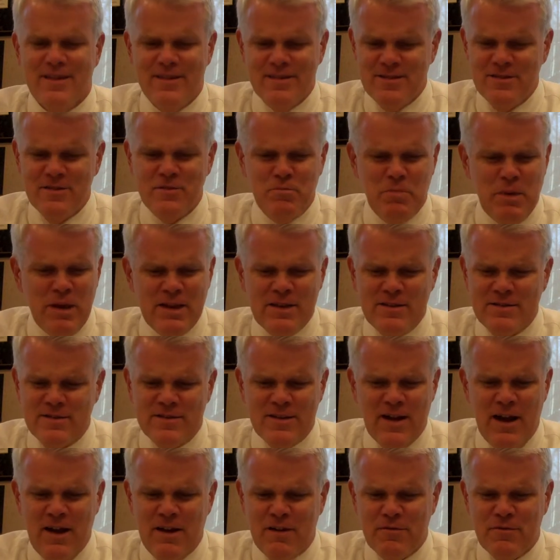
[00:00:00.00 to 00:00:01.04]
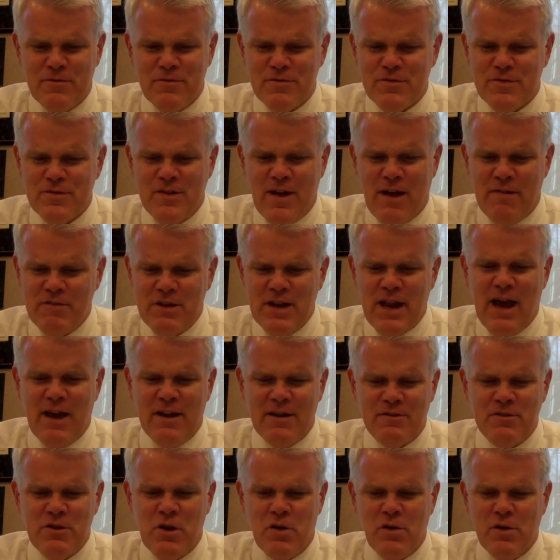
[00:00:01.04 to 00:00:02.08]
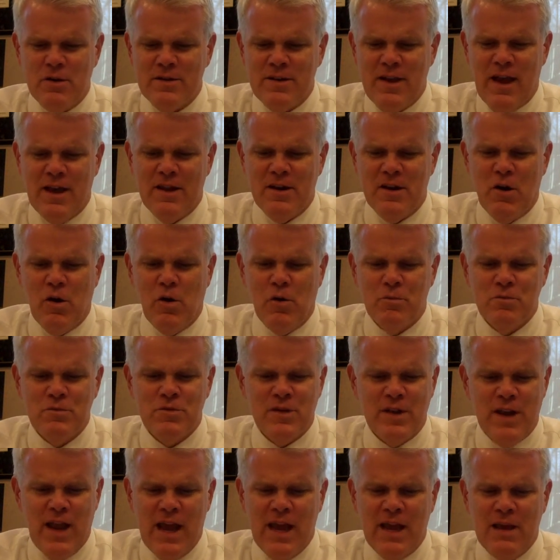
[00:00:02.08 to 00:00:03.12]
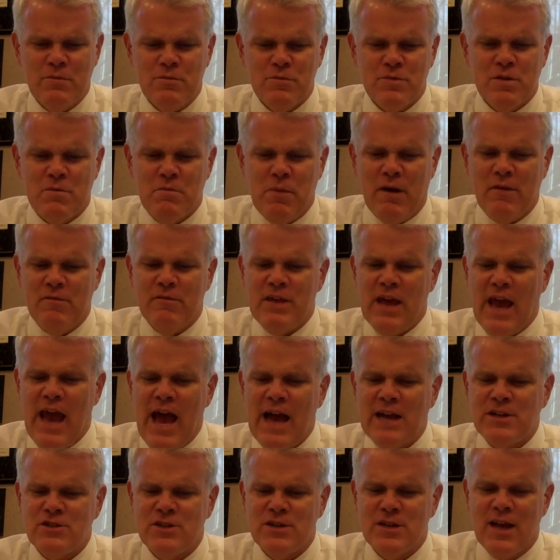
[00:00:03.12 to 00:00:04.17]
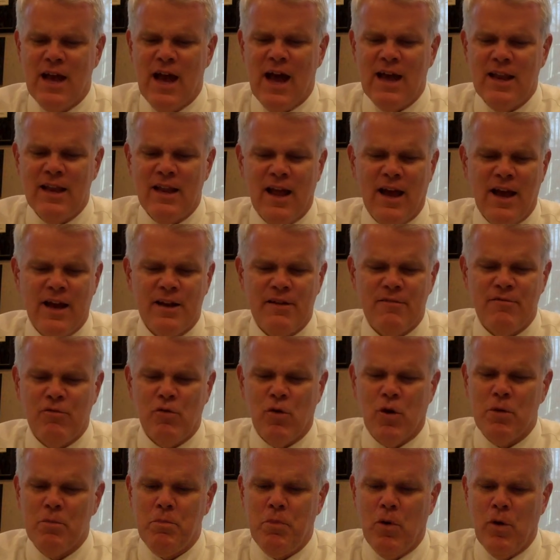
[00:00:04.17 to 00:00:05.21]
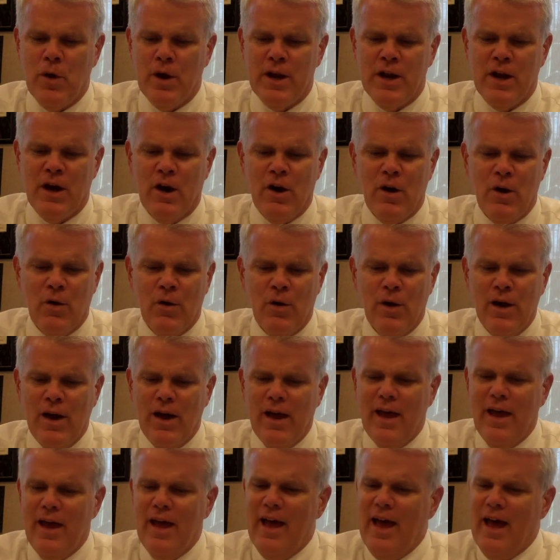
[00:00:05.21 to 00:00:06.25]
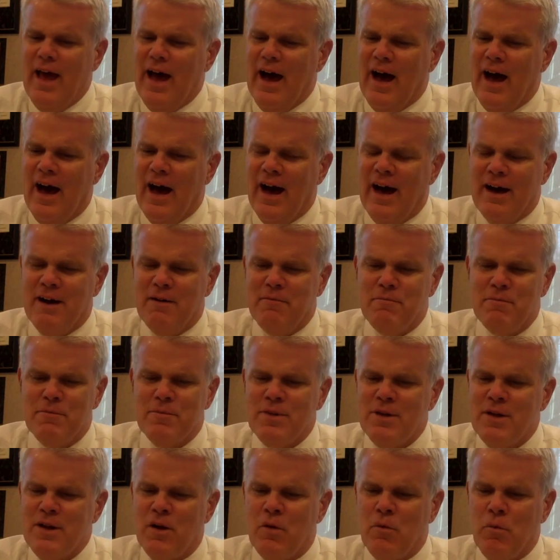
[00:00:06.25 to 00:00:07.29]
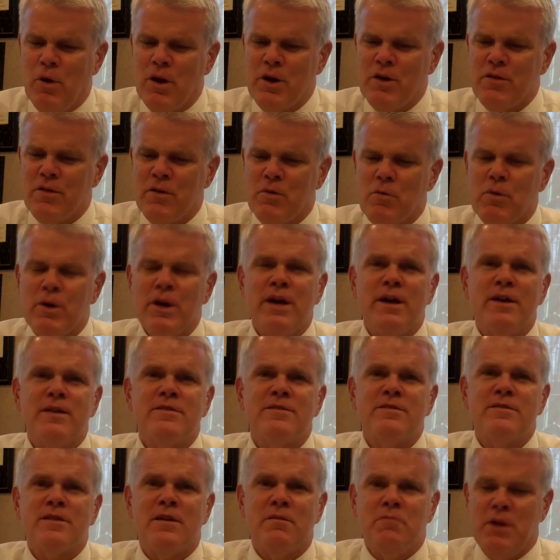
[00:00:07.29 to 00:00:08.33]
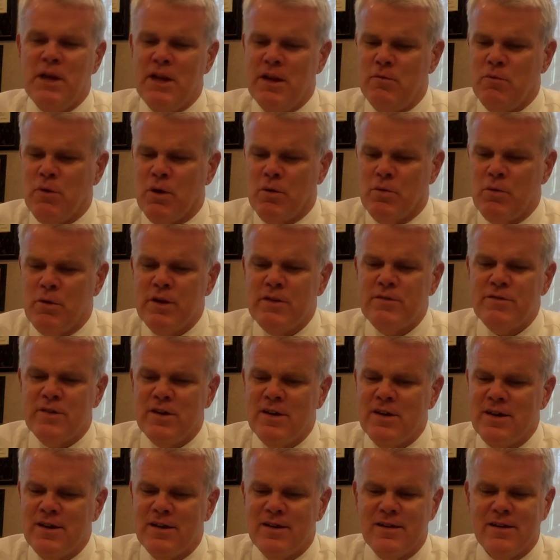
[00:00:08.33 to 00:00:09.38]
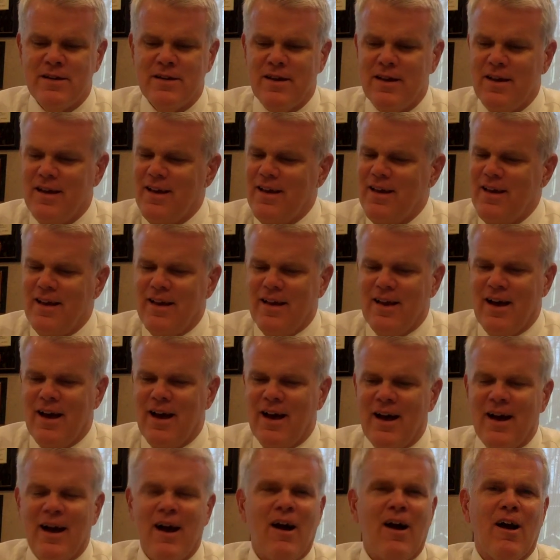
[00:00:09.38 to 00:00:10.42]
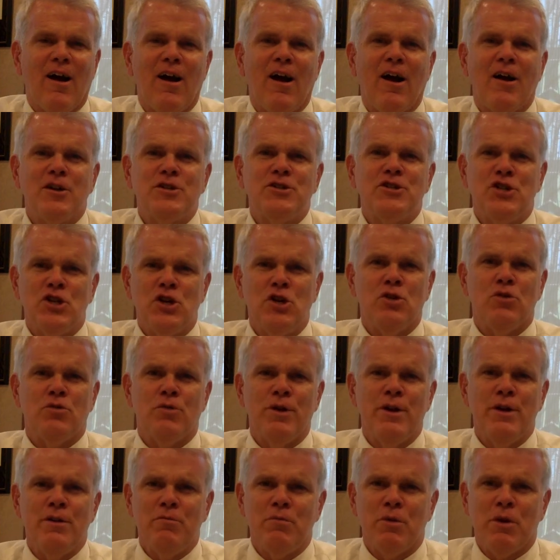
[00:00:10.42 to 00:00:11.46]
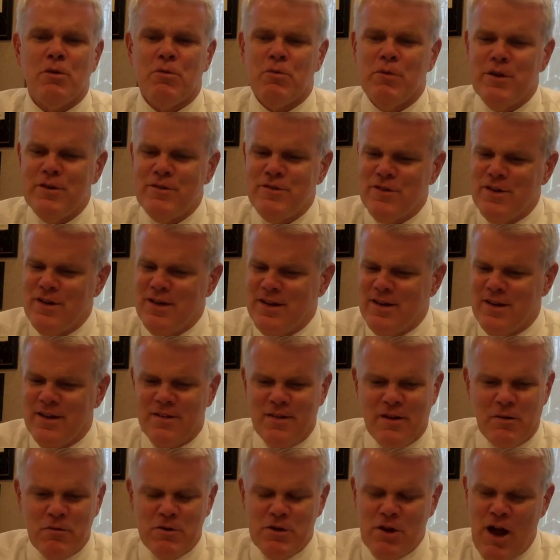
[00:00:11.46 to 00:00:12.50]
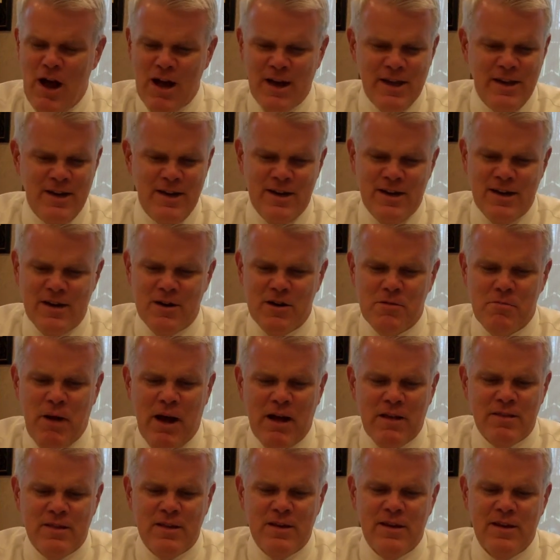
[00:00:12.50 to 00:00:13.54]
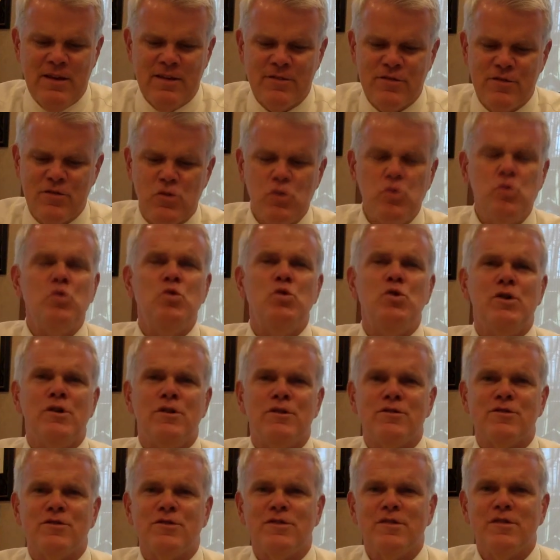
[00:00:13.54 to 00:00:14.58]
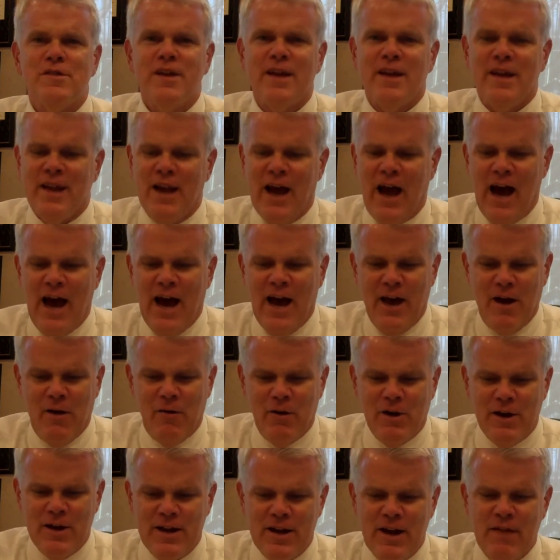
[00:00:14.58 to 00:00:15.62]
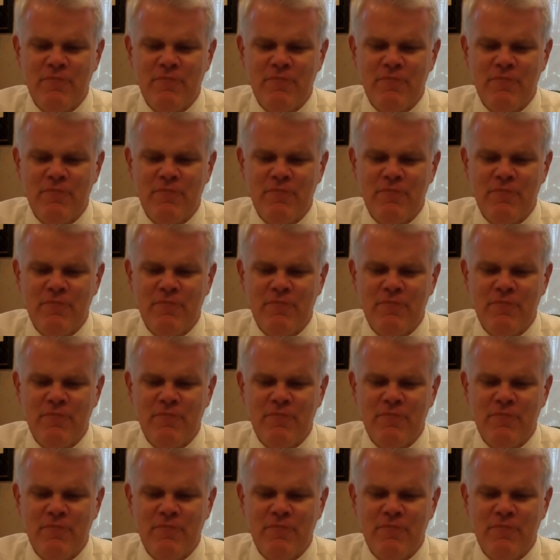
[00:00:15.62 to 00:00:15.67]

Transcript: this is big stuff. 7 out of 10 homes in Ames above the action guideline of 4.0. You know, what are the risks? I mean, we're risking our children, we're risking, and they were talking in here about these schools in Iowa,